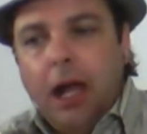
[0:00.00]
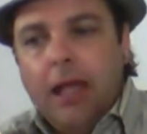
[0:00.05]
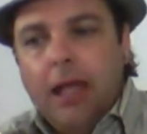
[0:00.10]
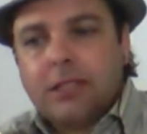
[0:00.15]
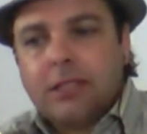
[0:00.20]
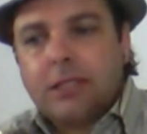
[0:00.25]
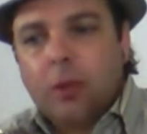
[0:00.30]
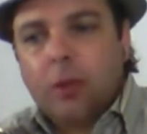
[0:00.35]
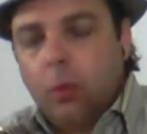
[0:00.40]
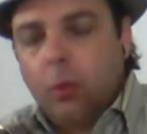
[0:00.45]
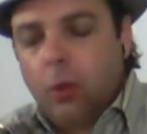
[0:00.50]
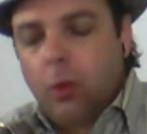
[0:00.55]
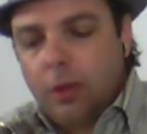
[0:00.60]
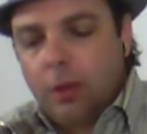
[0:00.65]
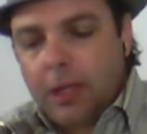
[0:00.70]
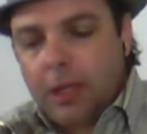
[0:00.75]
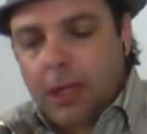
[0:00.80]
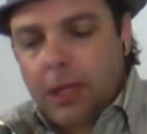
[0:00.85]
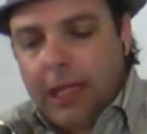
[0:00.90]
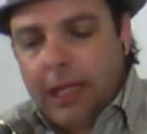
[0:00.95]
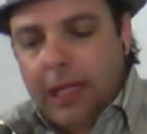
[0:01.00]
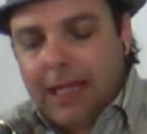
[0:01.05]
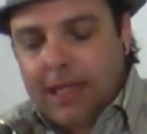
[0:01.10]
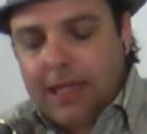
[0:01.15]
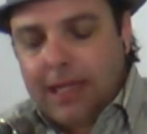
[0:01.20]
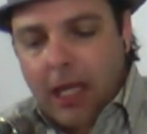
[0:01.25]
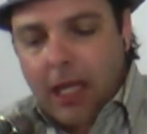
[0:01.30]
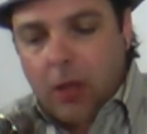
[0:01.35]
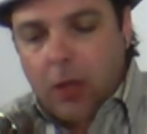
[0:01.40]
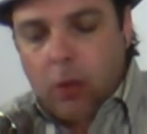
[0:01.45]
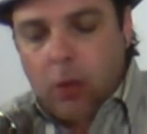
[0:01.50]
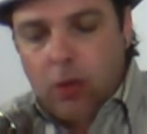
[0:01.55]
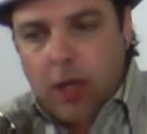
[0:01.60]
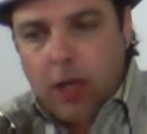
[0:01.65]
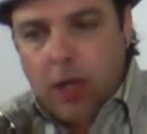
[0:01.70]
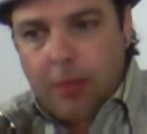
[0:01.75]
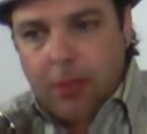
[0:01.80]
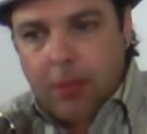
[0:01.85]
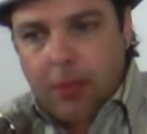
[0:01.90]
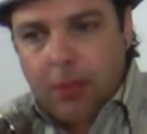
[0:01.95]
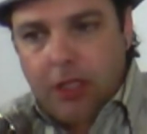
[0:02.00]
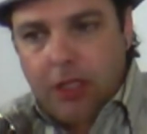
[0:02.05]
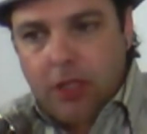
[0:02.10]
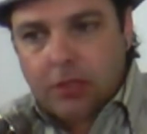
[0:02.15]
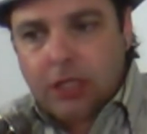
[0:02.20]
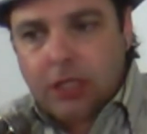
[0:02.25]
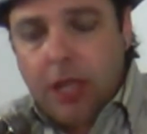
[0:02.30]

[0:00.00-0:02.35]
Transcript: So we'll get that quote up on the notes.